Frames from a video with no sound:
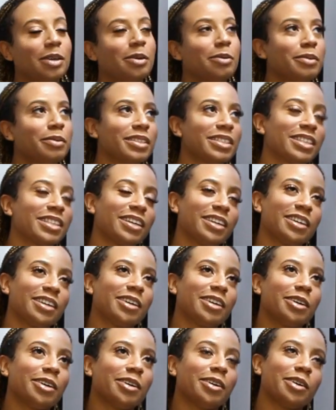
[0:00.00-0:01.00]
Was
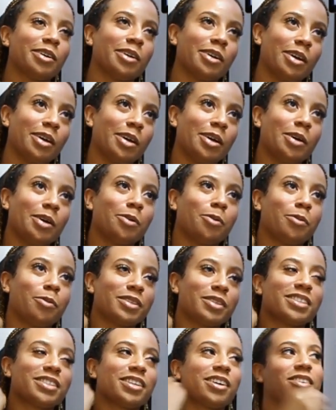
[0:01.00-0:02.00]
there
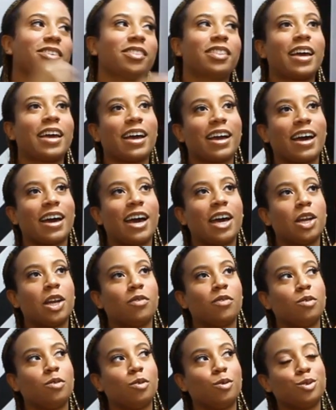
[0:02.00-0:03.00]
was there that kind of
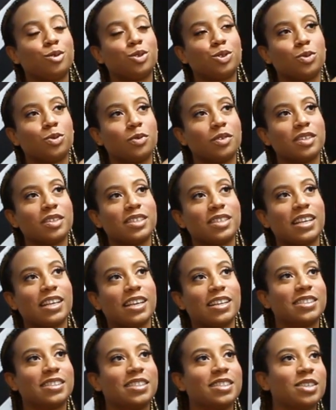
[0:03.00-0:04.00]
usual
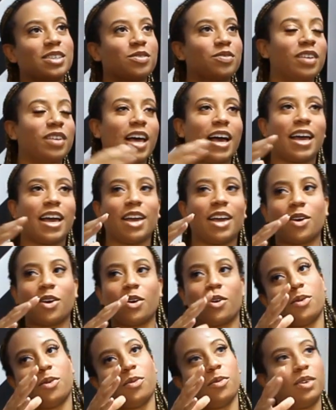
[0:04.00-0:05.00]
sense of like,
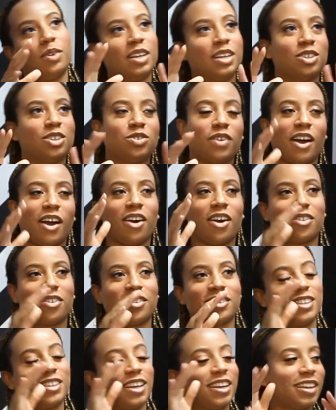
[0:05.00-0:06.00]
oh, we need to try hard to
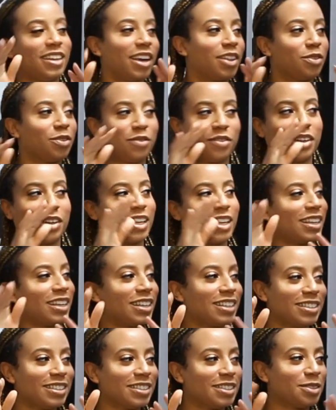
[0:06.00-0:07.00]
stay together for
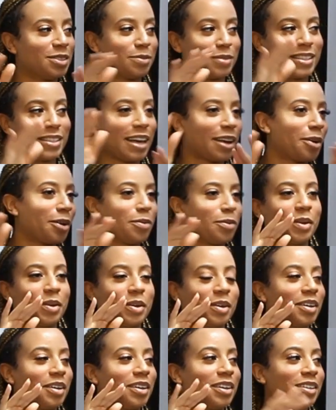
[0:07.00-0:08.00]
kids? Was that going
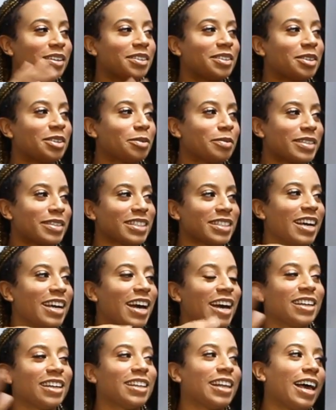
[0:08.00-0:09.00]
on, or was it
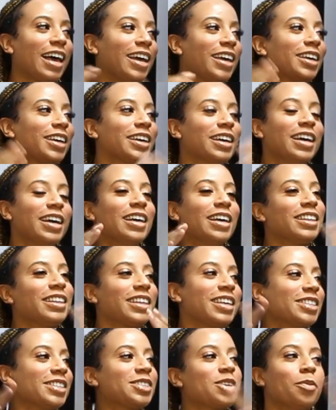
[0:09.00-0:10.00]
kind of like I think the kids